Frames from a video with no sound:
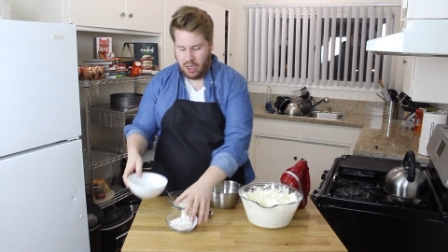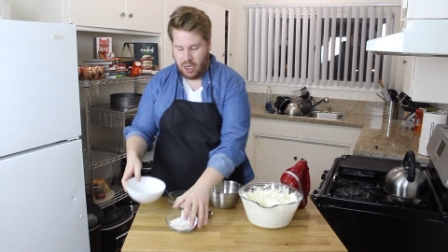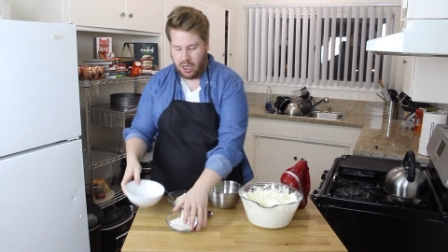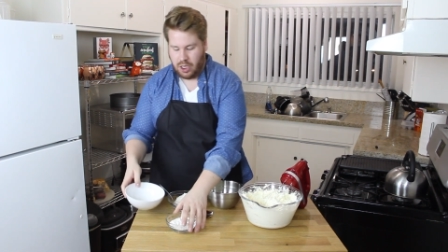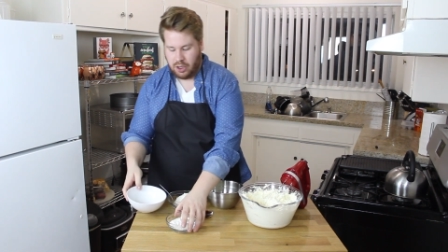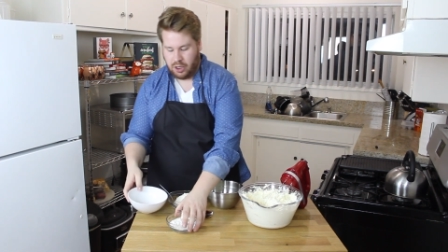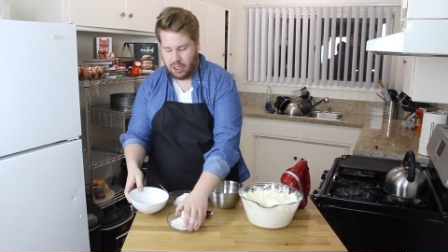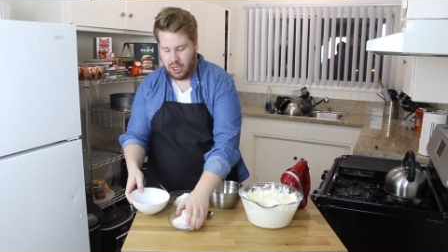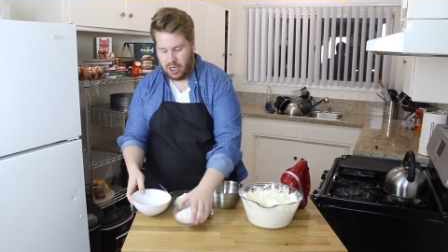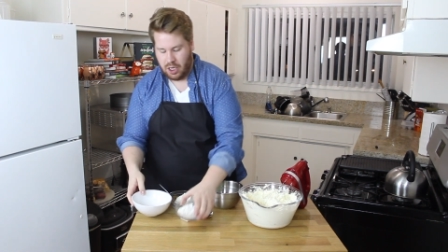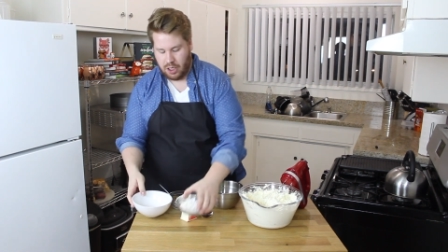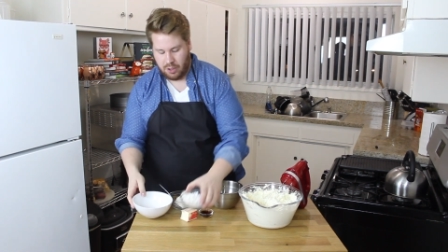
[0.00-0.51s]

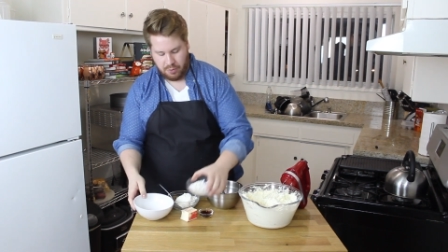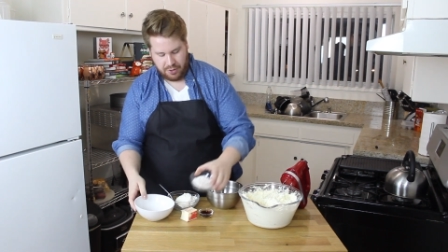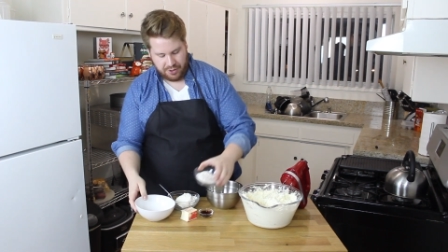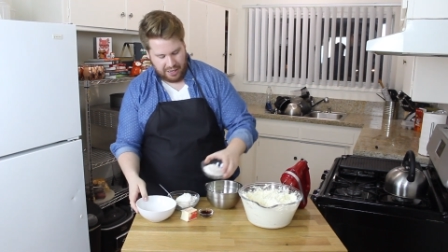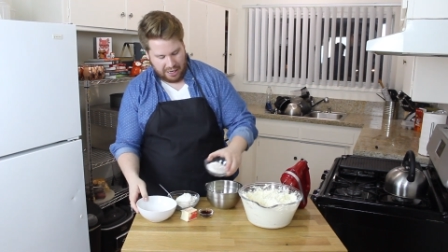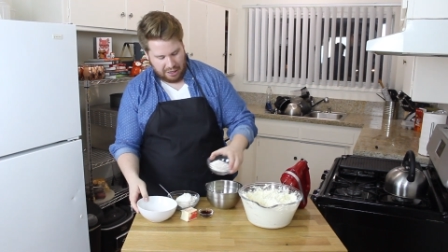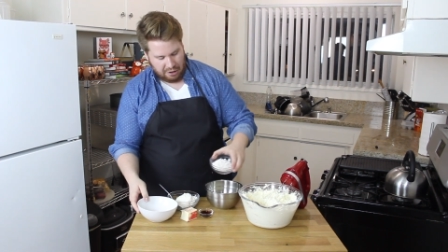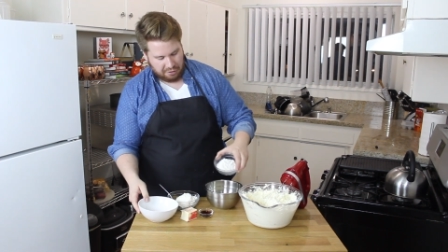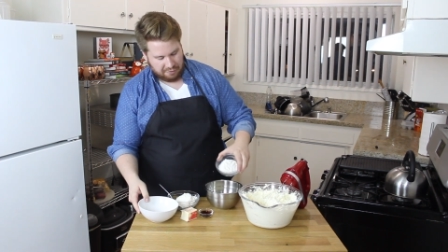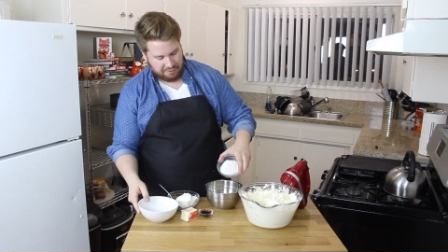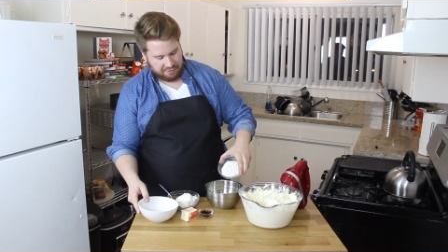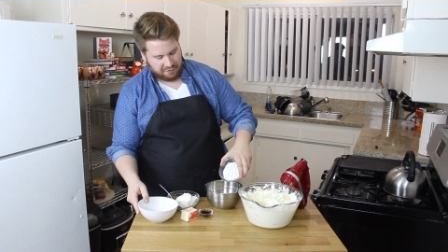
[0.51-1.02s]
along with
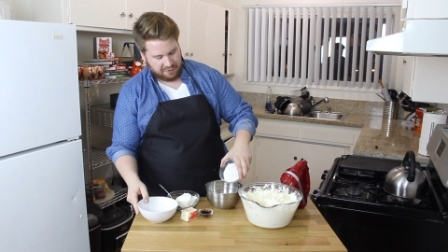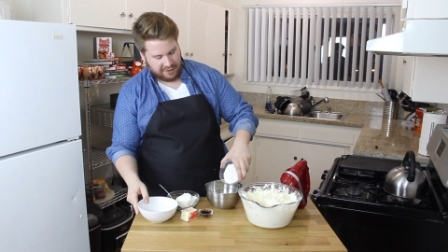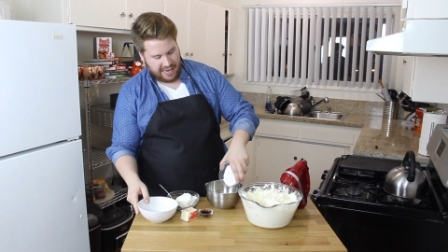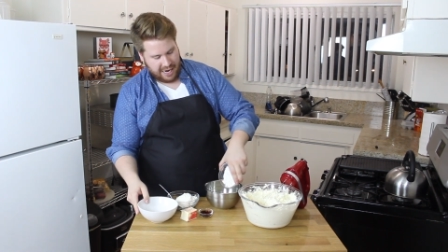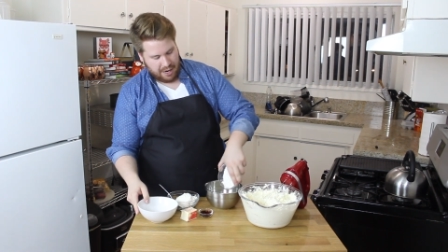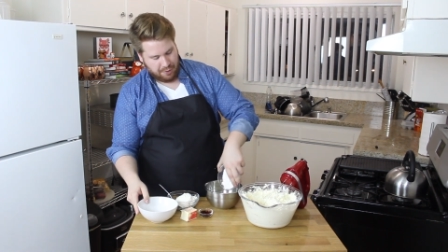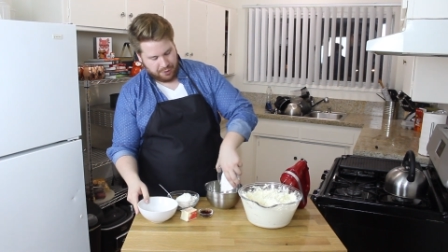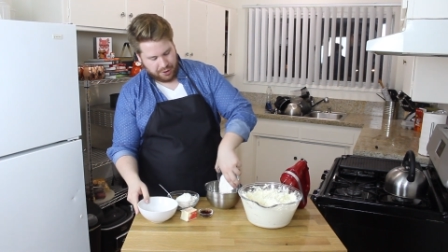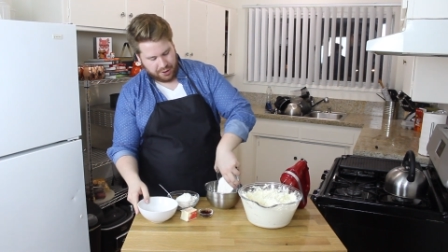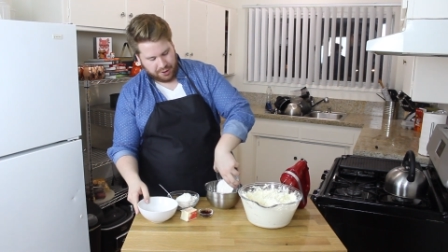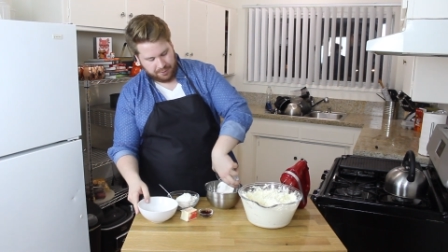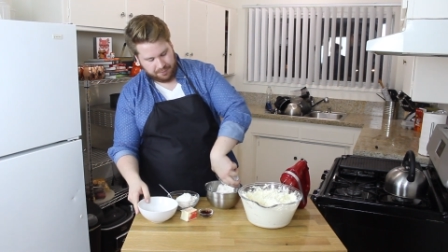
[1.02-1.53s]
our
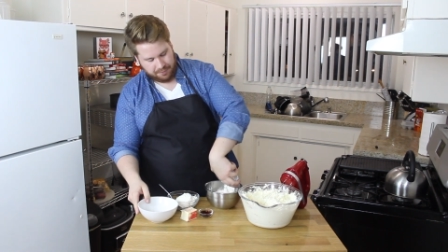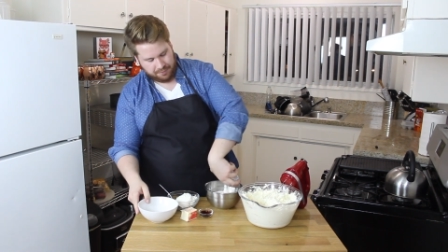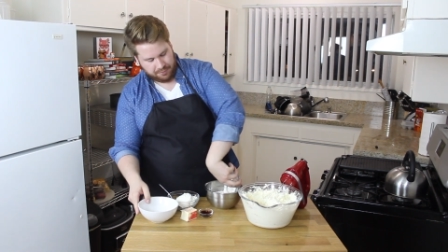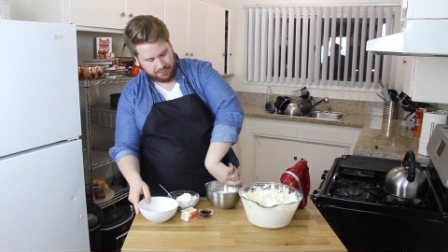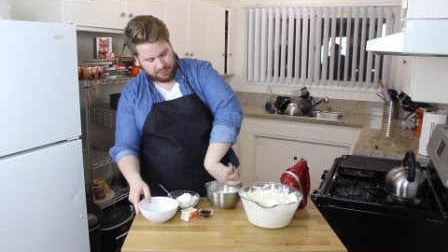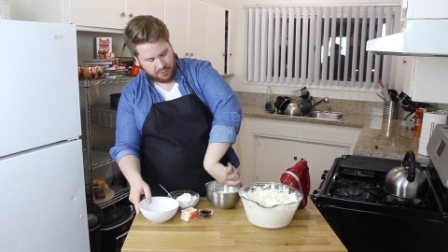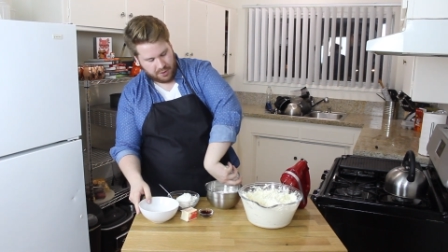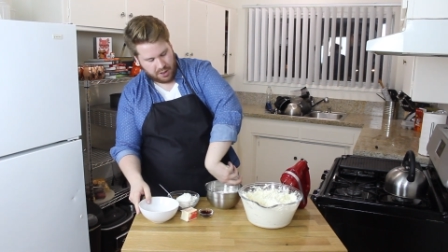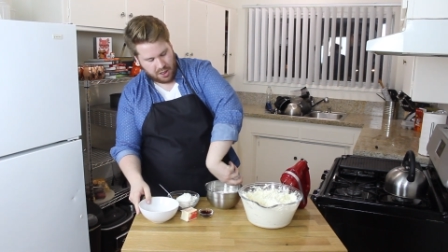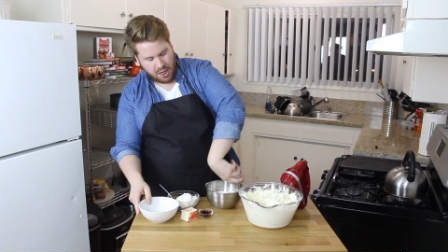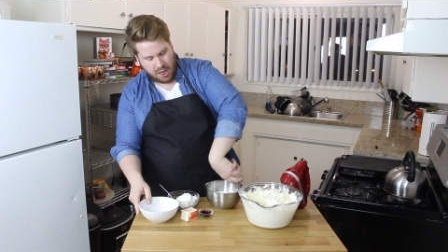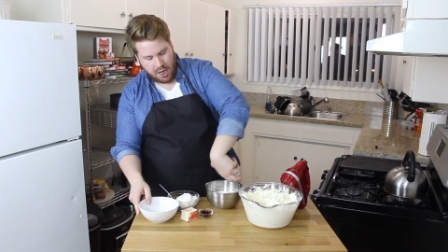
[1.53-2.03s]
flour,
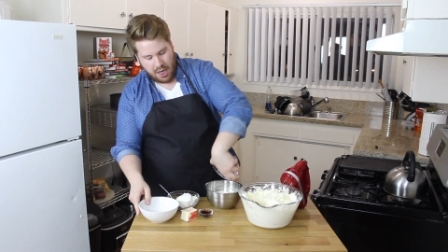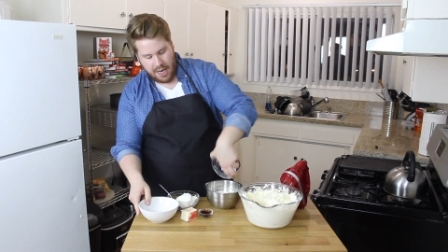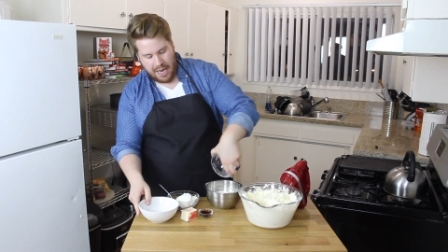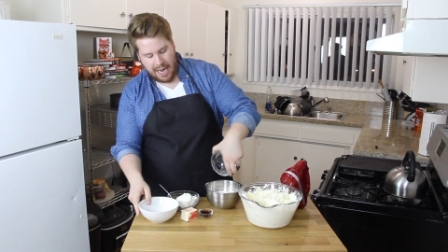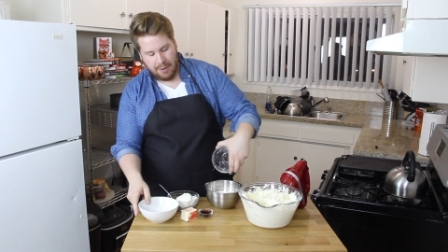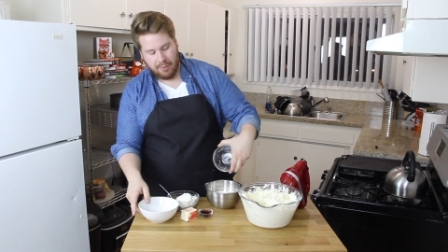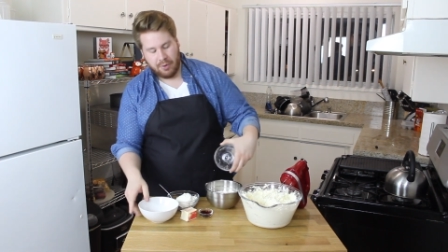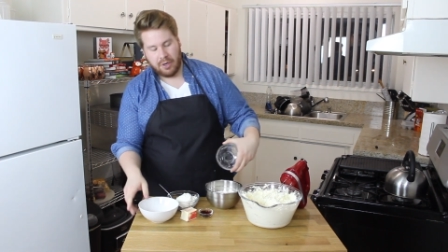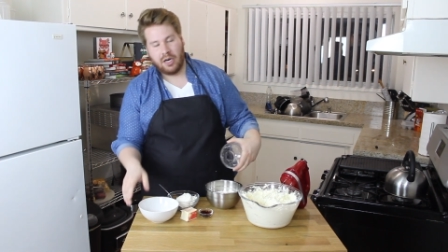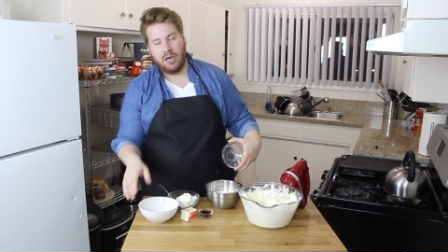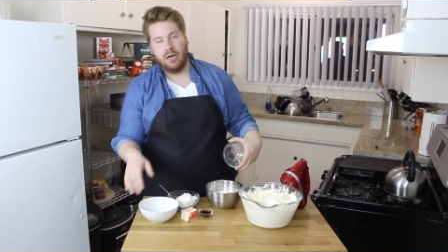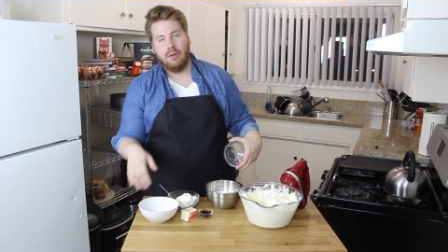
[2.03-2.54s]

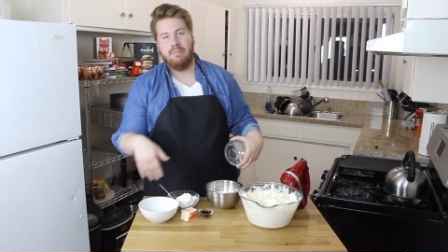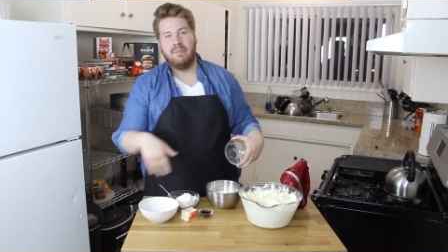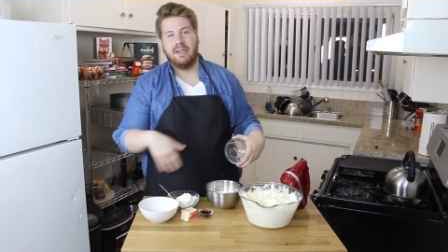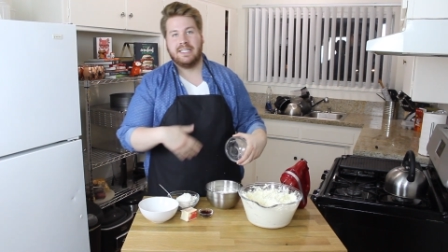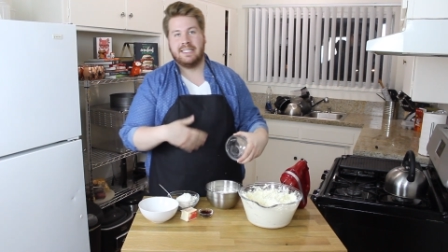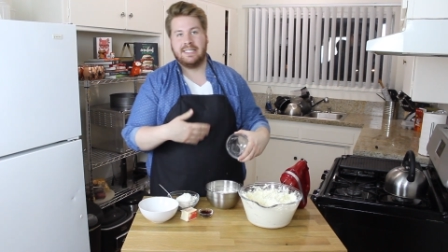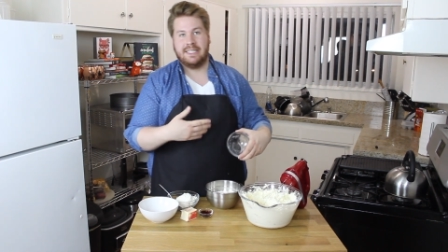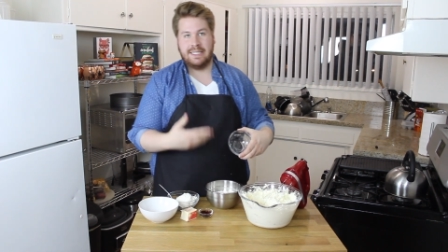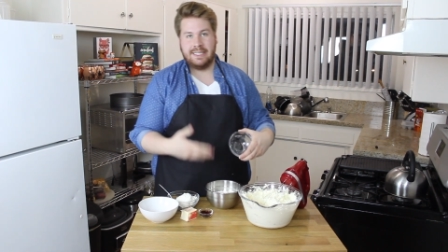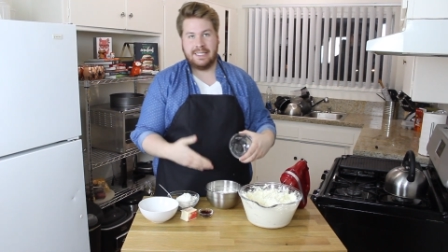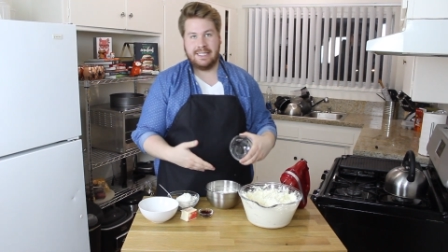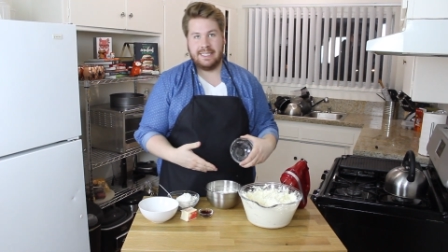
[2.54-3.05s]
and we're going to
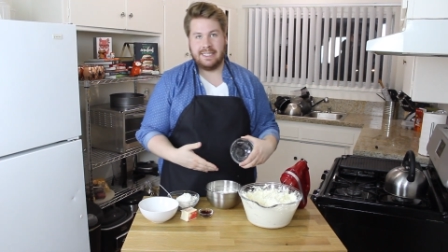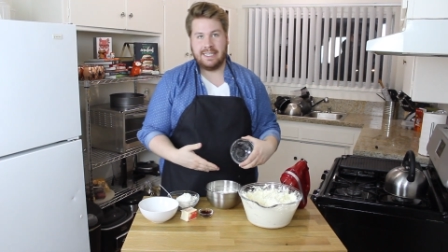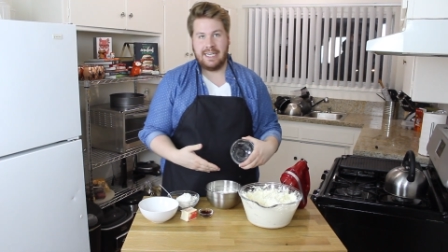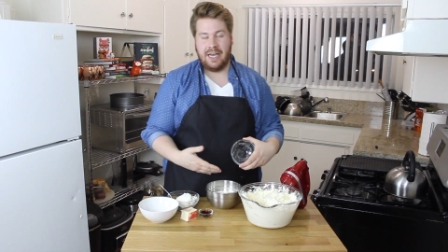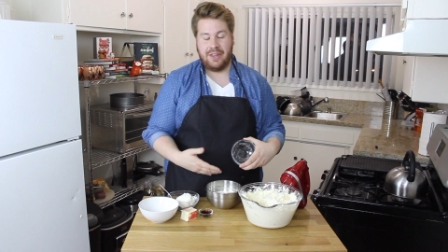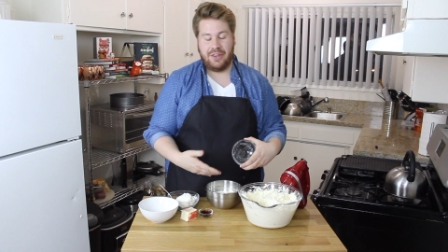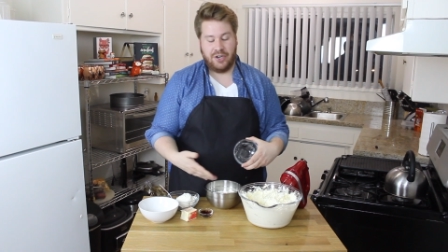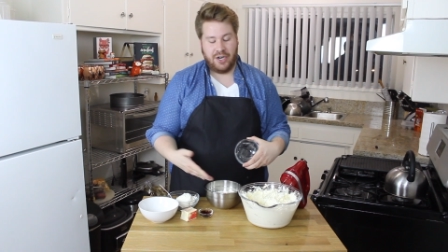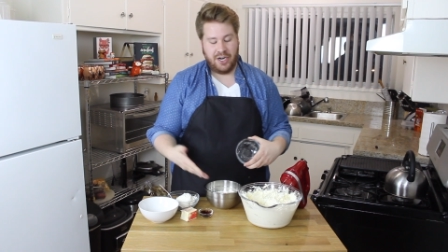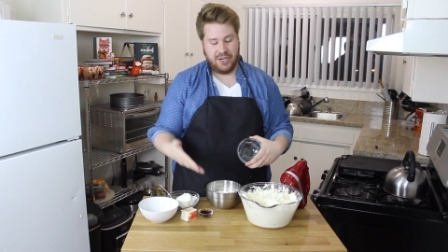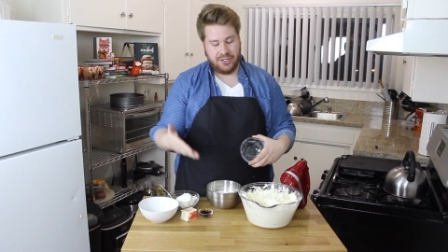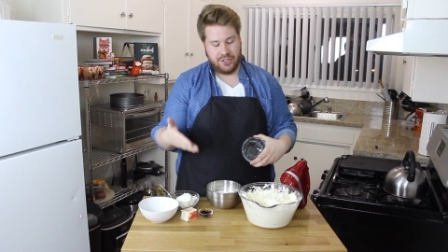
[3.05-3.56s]
mix this
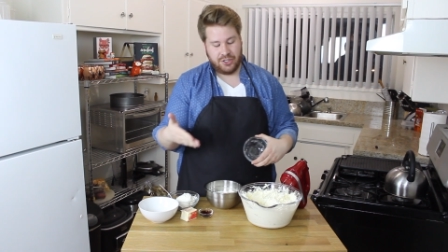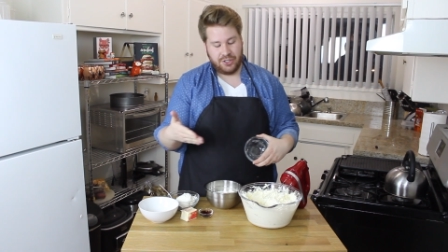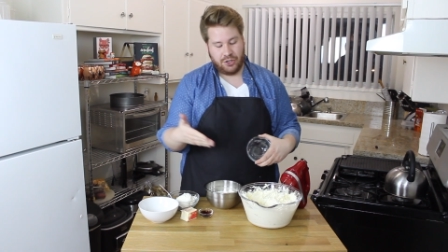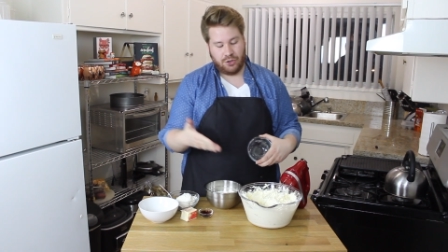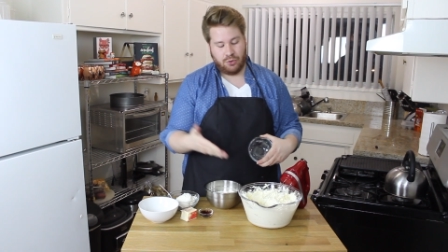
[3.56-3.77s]
together and